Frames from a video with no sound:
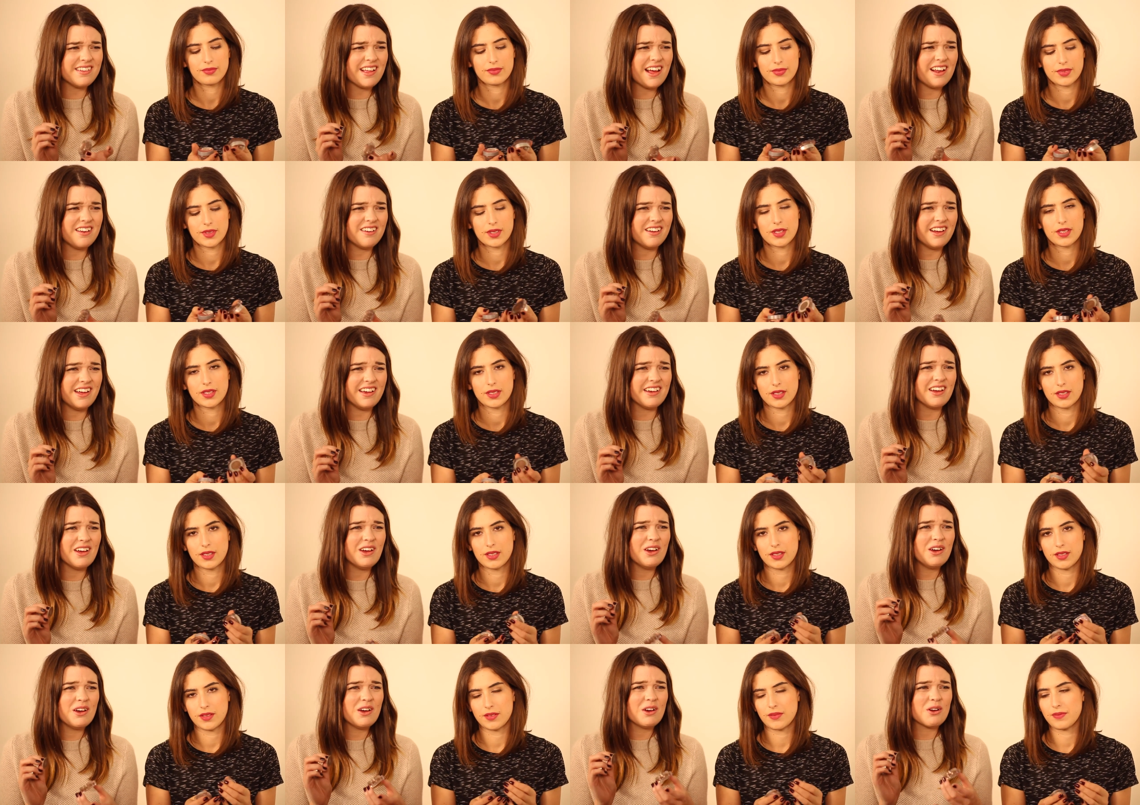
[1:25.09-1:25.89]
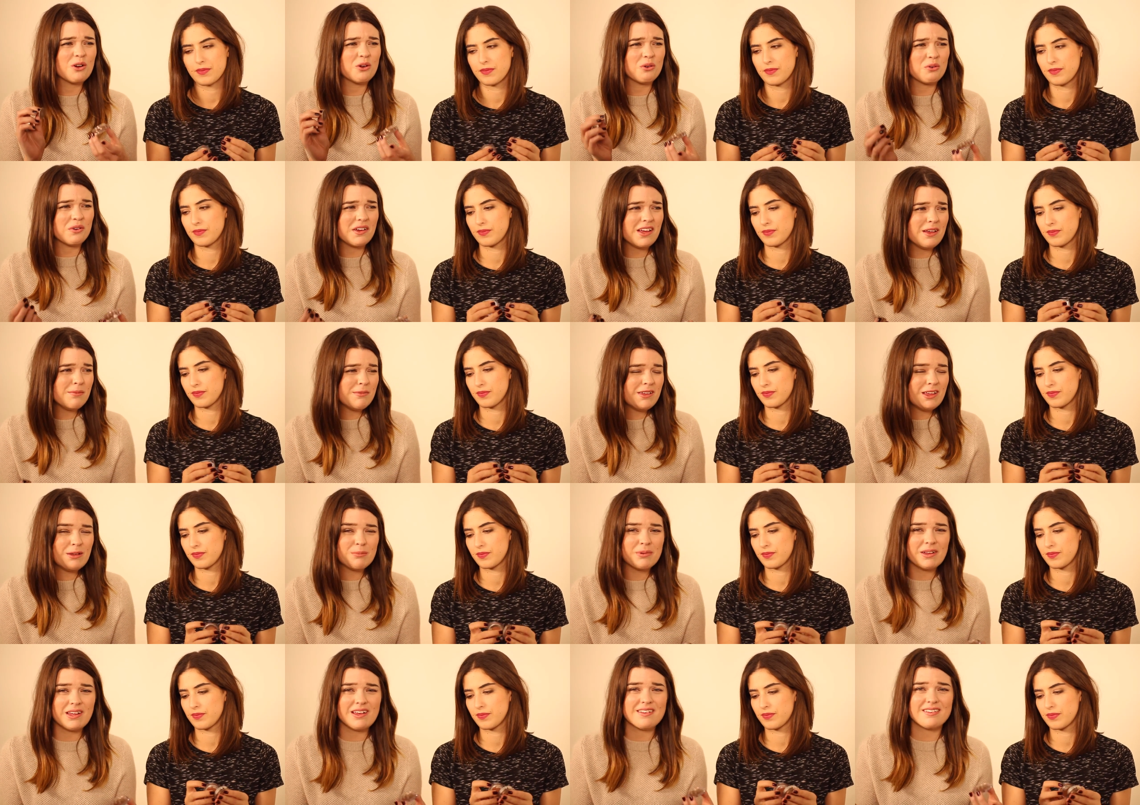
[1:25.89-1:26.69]
Speaker 1: They're like
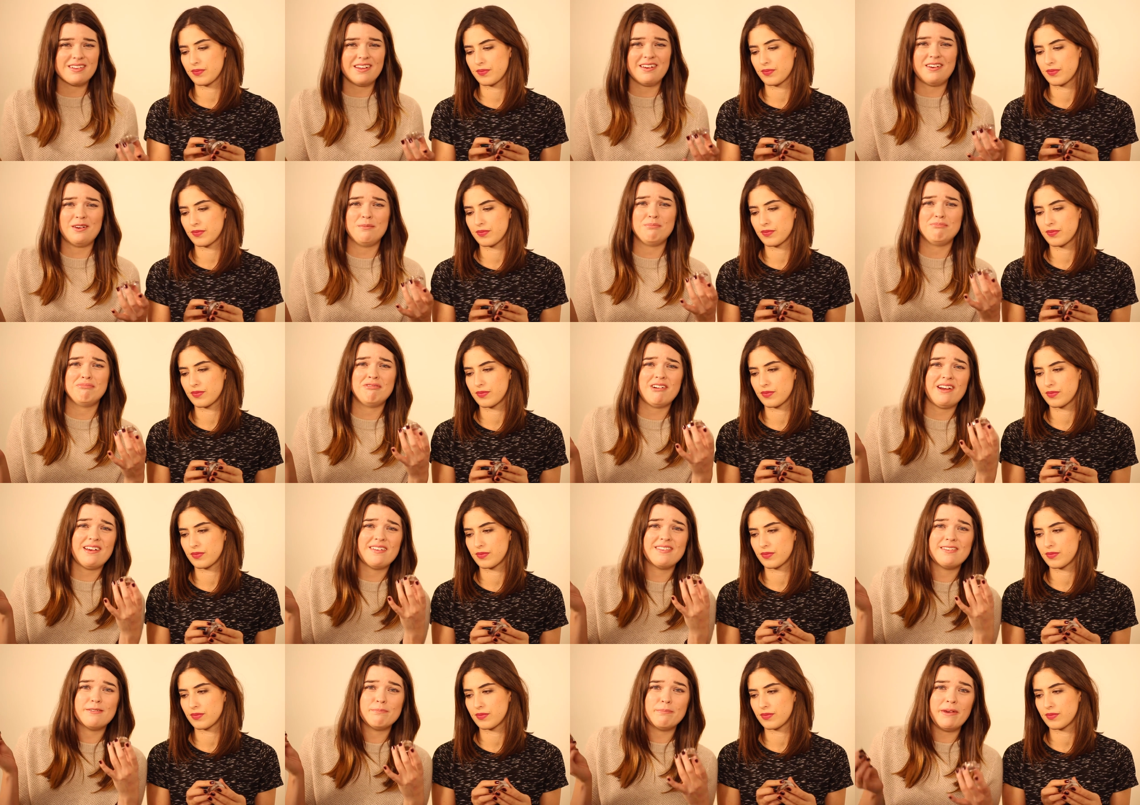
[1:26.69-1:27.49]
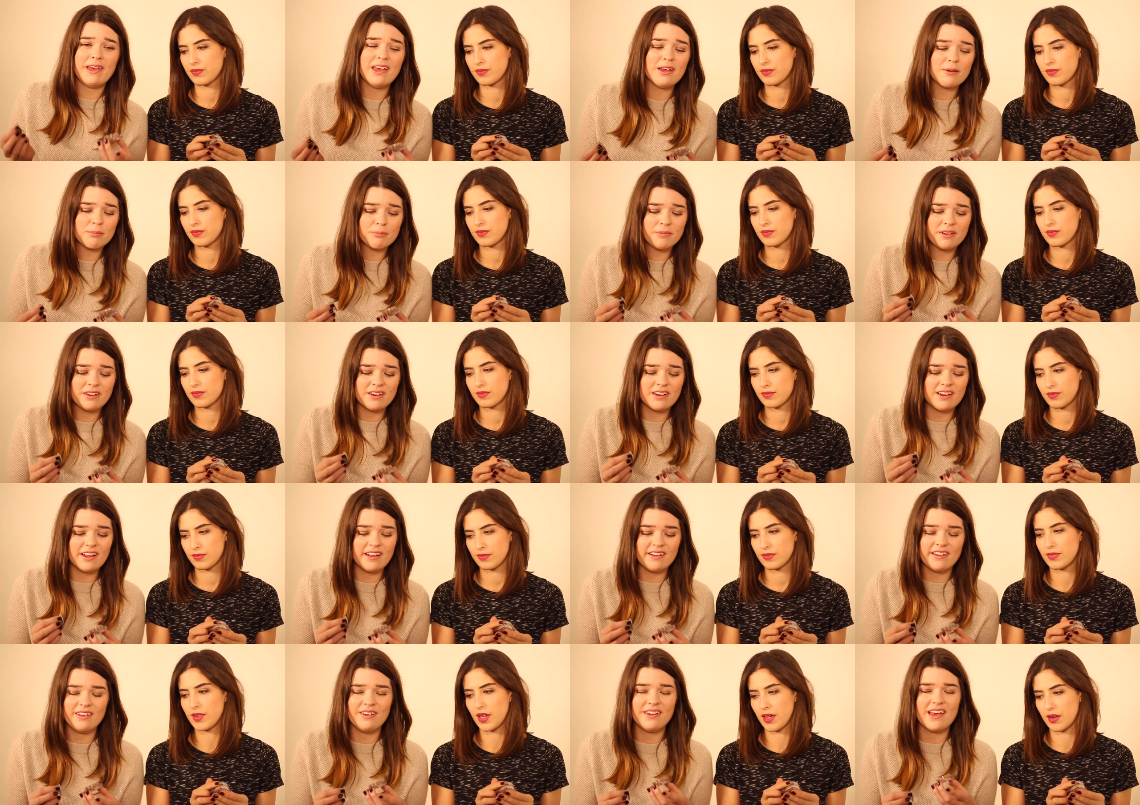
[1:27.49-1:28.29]
creamy, but it's like a pressed
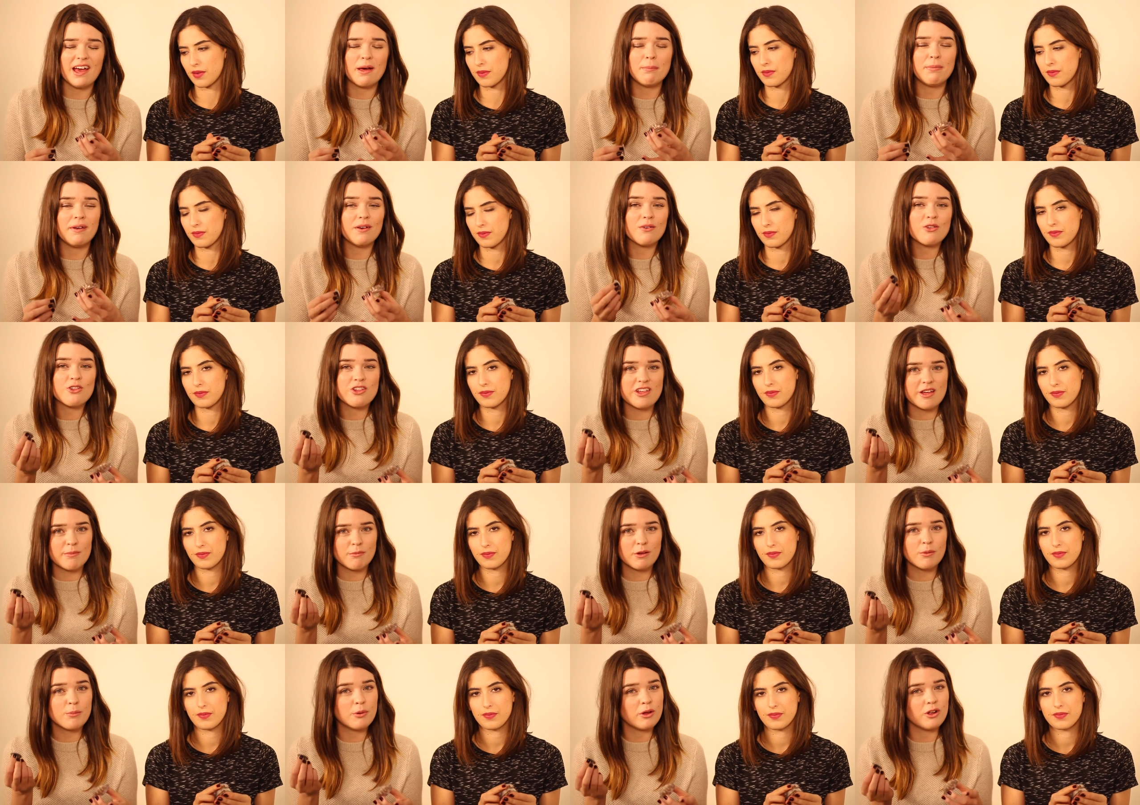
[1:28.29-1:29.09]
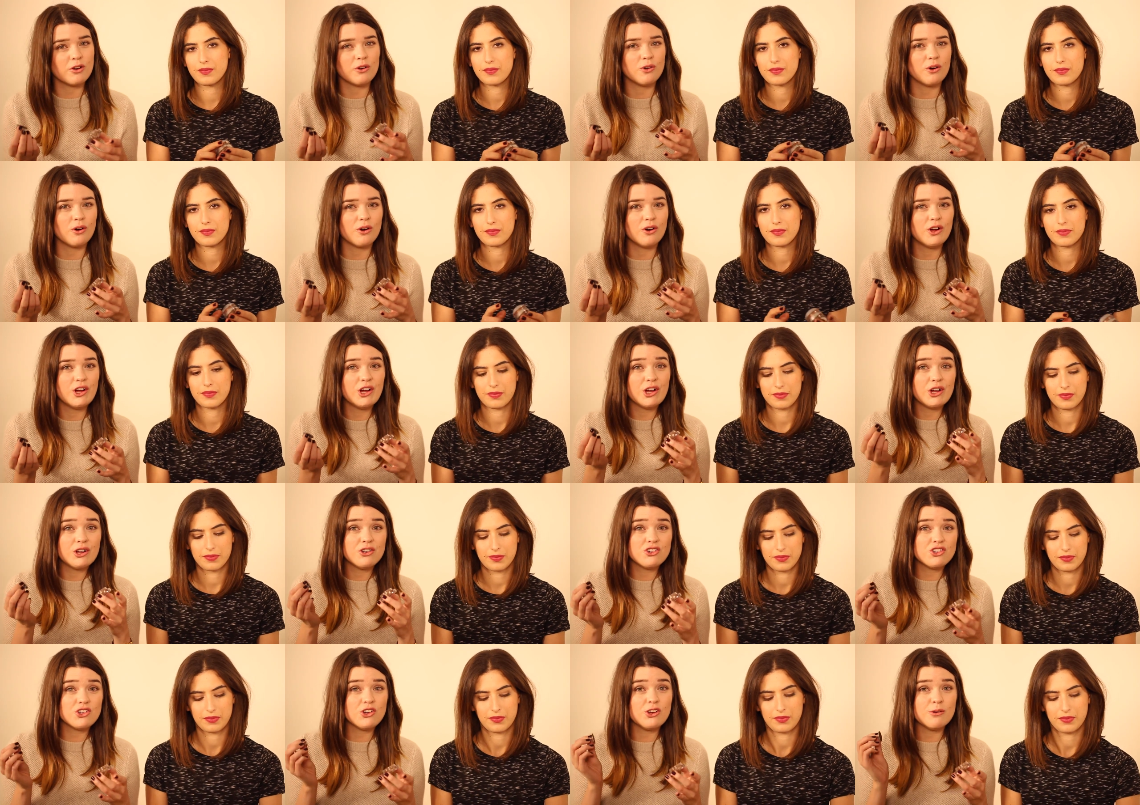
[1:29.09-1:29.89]
pigment, and you yeah. get a bit of shimmer, but not
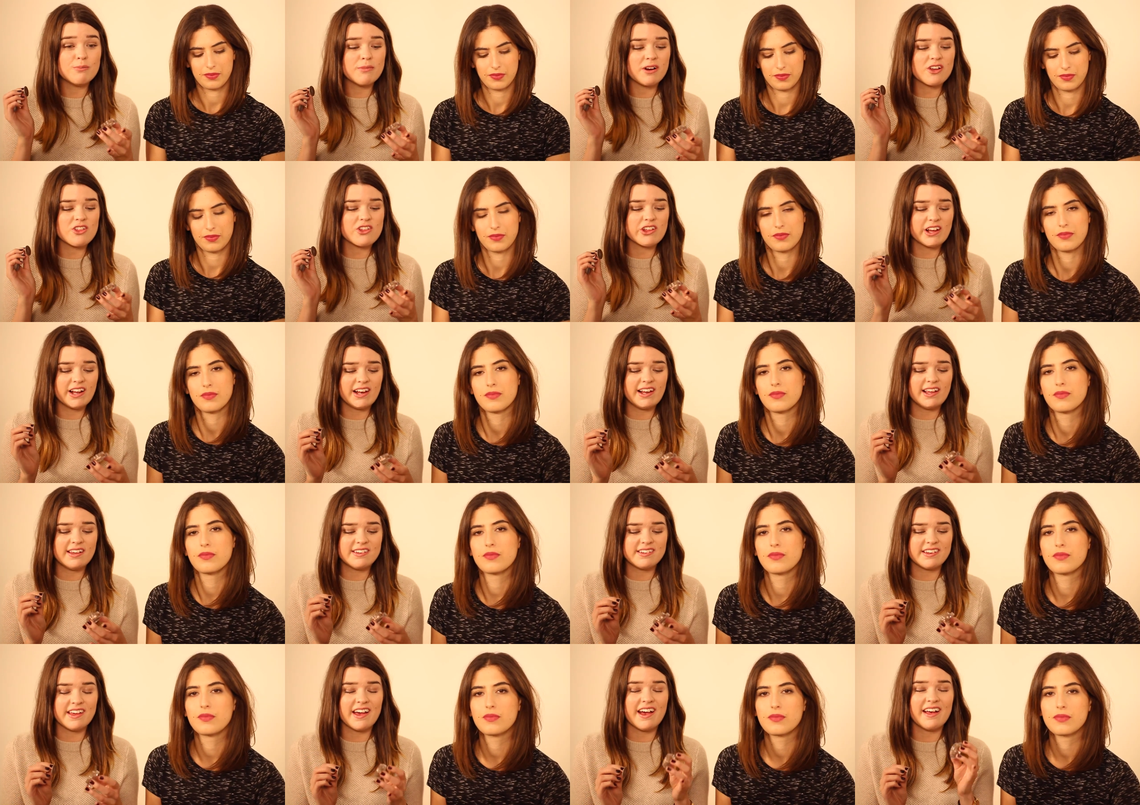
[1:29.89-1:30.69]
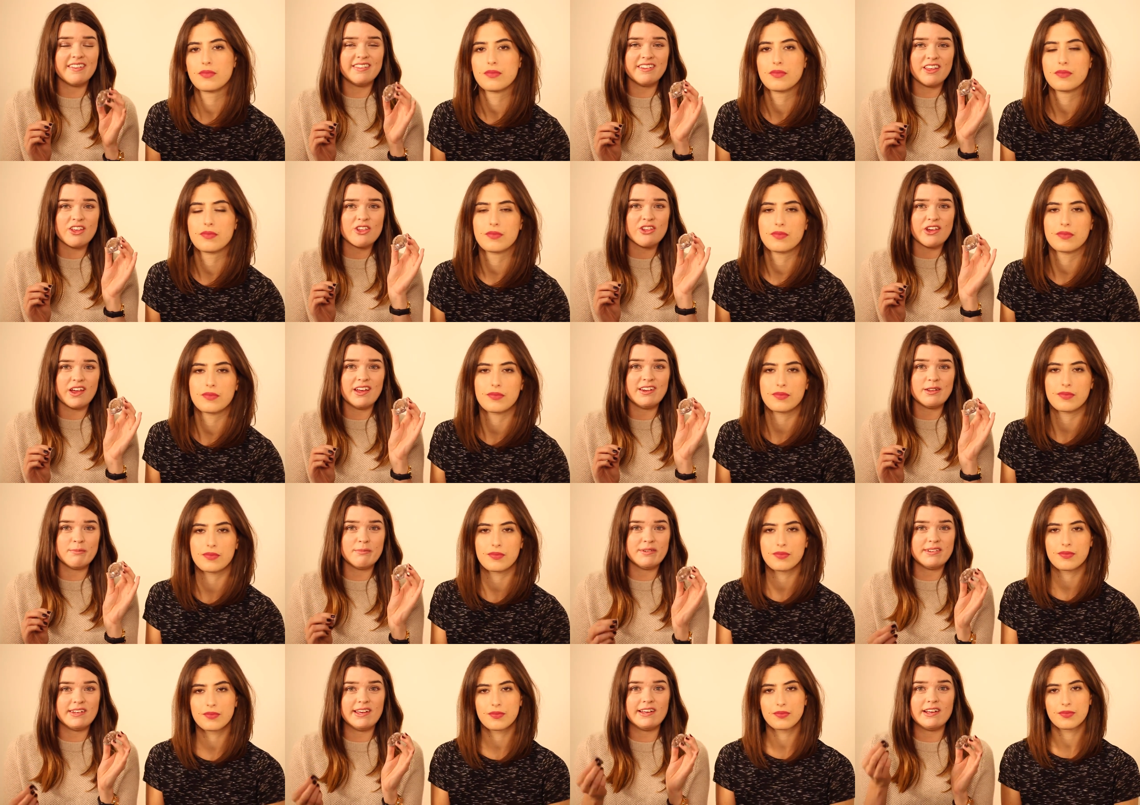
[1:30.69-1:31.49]
too much glitter. And this shade
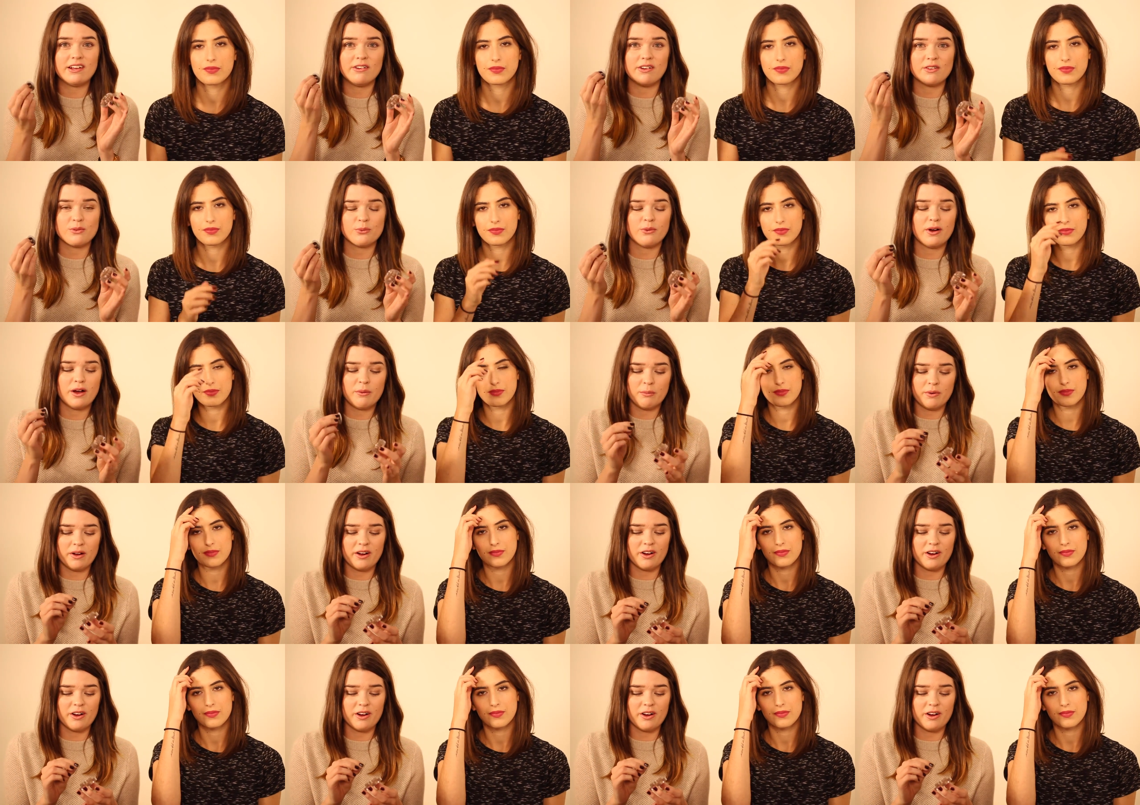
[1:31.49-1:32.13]
in particular is what I'm